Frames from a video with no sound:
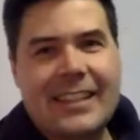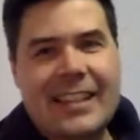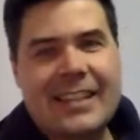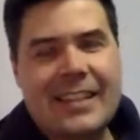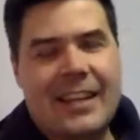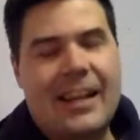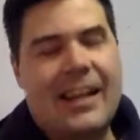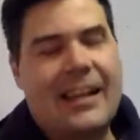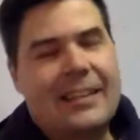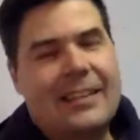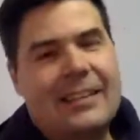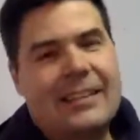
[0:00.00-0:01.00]
That's all
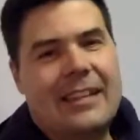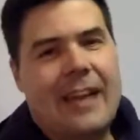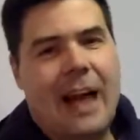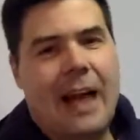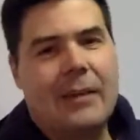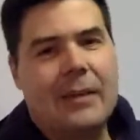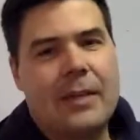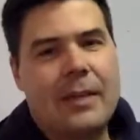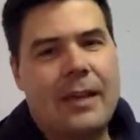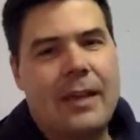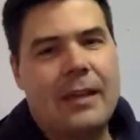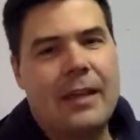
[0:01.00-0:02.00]
right. I don't
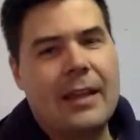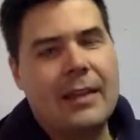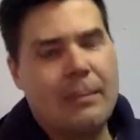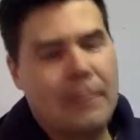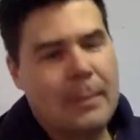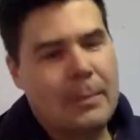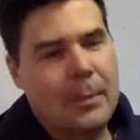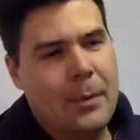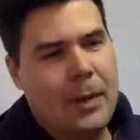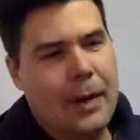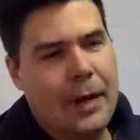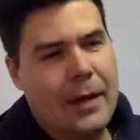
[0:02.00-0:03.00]
think, like, if people
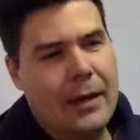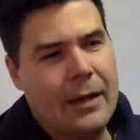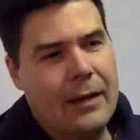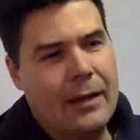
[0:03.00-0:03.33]
want,